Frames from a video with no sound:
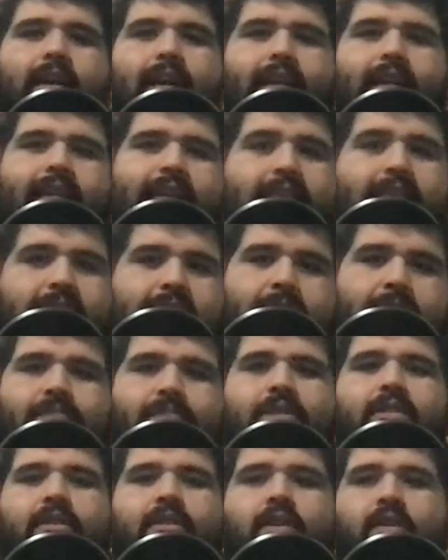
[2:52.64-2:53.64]
each
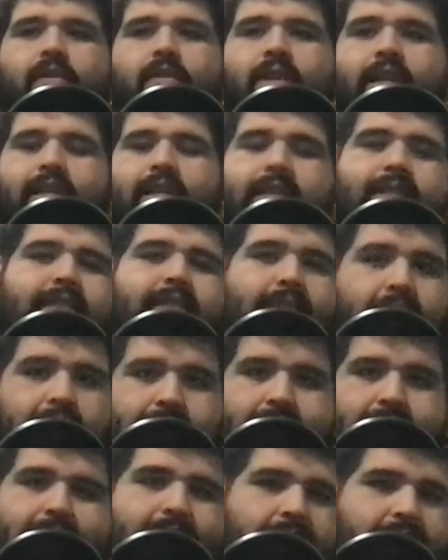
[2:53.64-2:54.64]
episode and
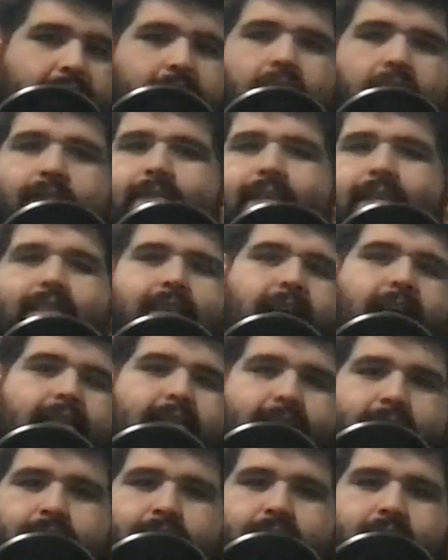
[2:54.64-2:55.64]
discussing it. I love
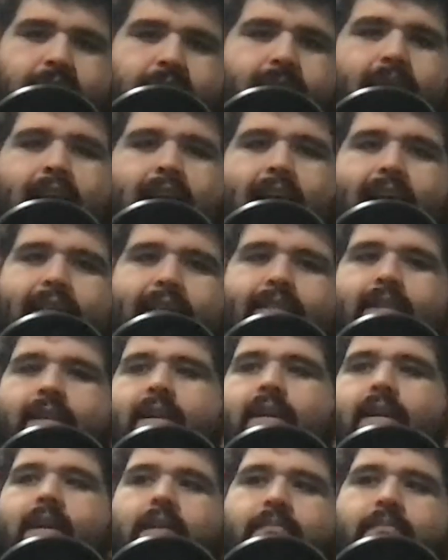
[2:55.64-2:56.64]
discussing it with you guys,
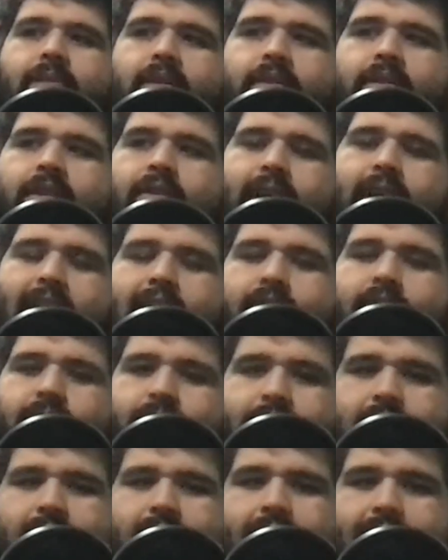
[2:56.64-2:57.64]
but you got to
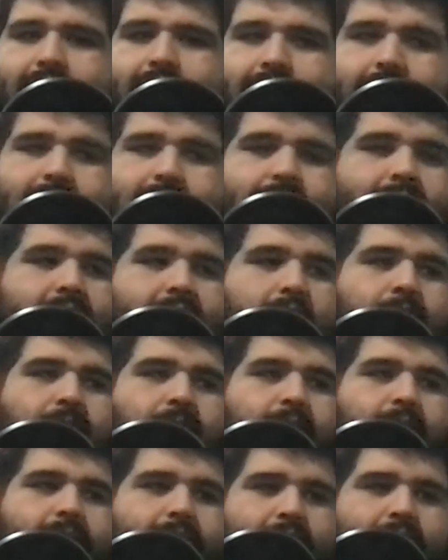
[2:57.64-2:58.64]
realize, and I think
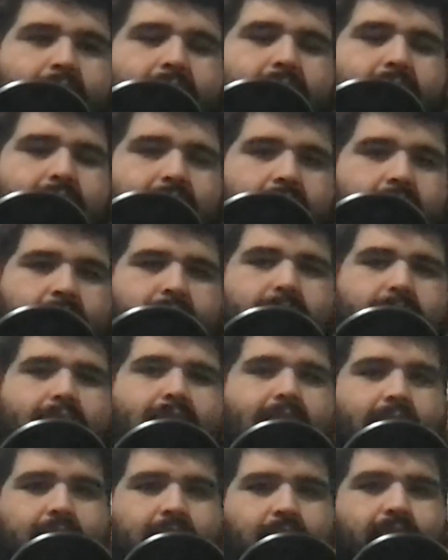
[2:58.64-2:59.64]
I'm here to tell you
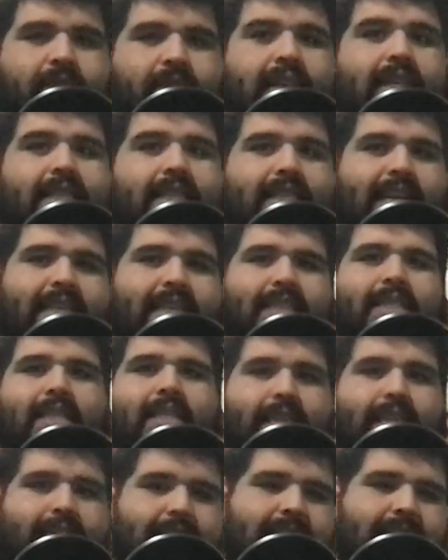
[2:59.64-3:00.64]
that the realization
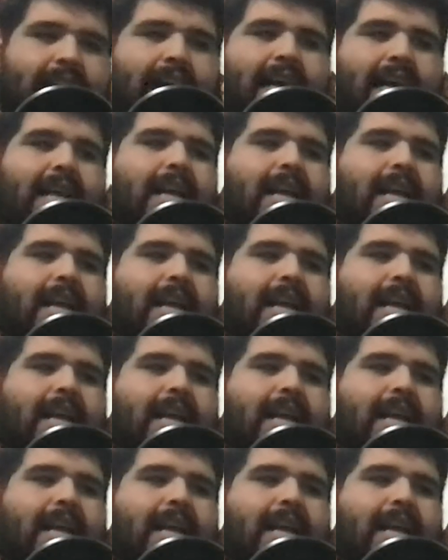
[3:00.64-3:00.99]
is that